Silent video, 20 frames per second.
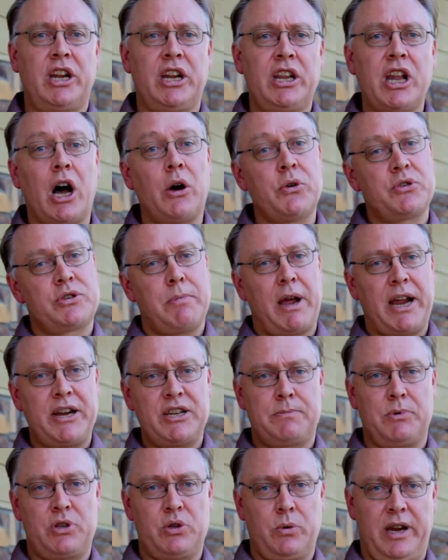null space
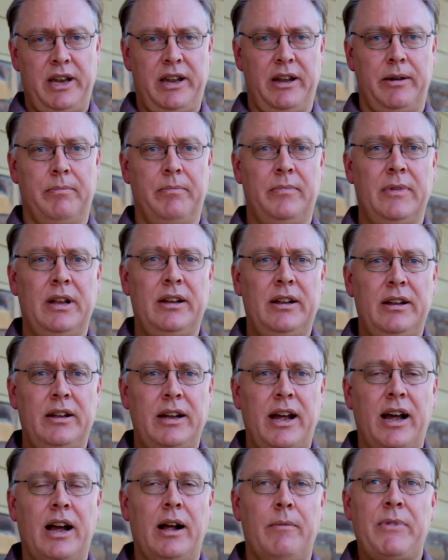between them.
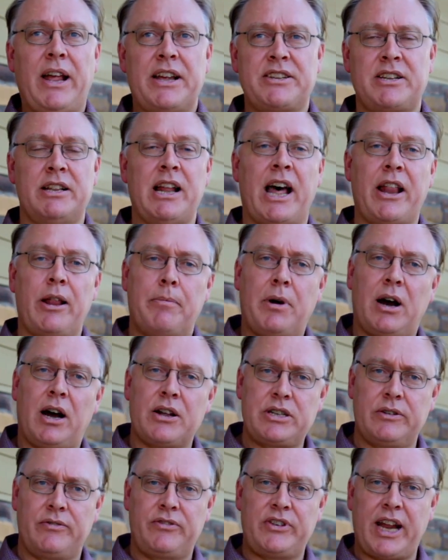That's another part
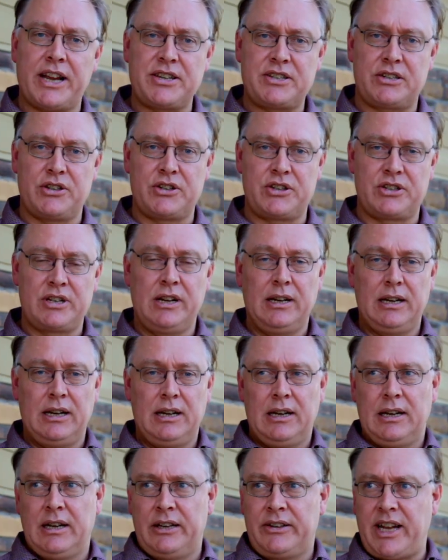of
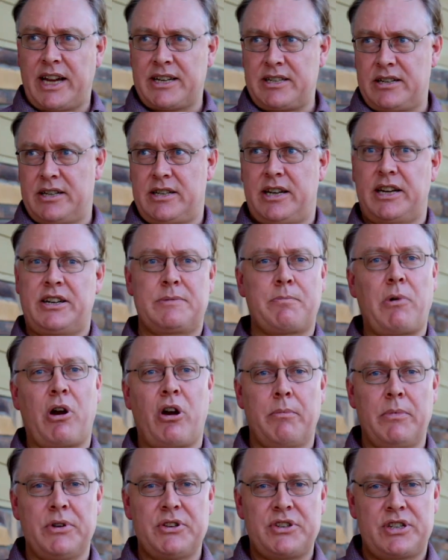Tesla's
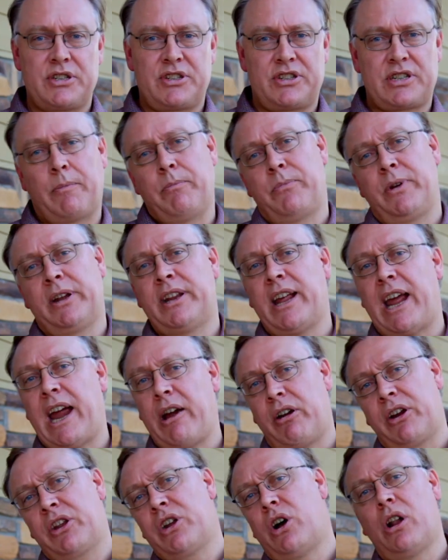experiments, something that
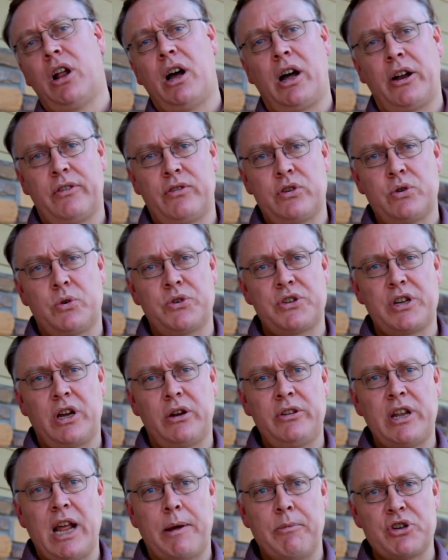Eric Dollard has also
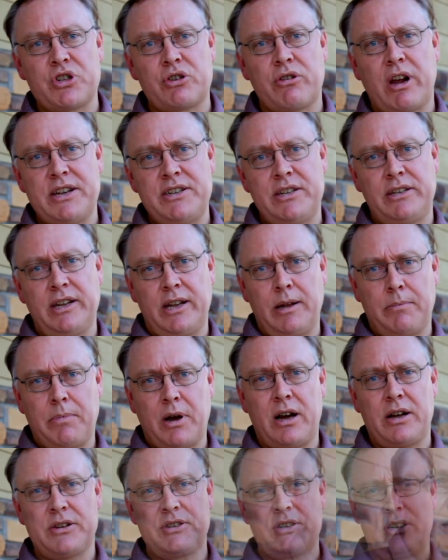demonstrated in the
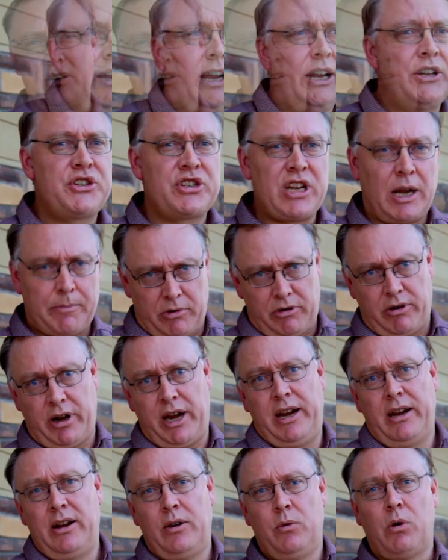past. In summary,
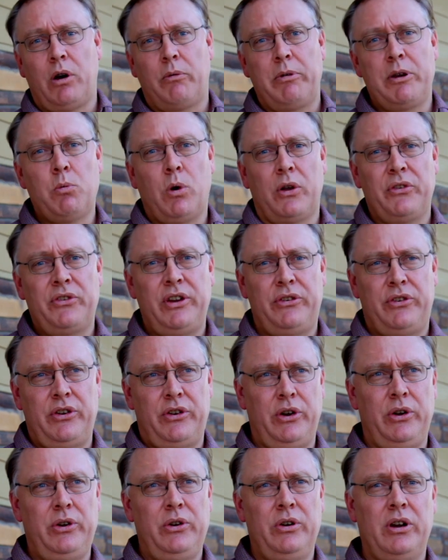what we wanted to
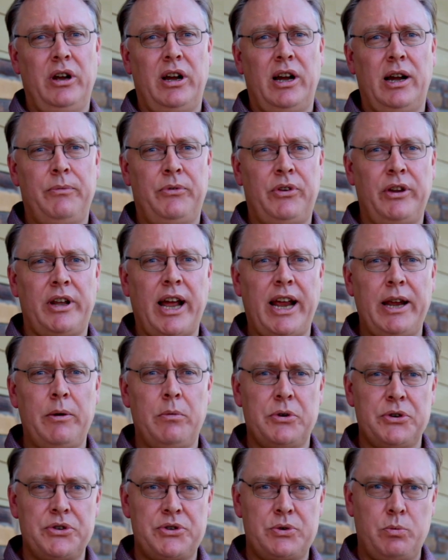do today
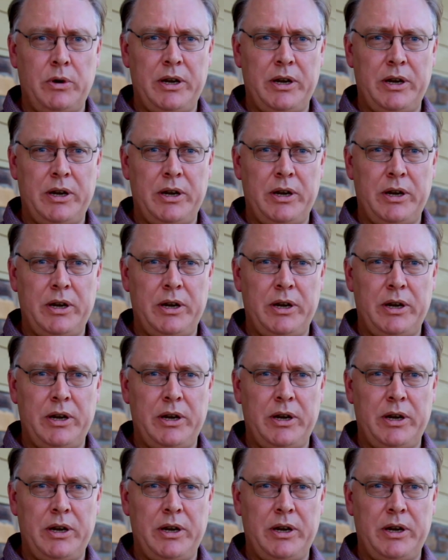was we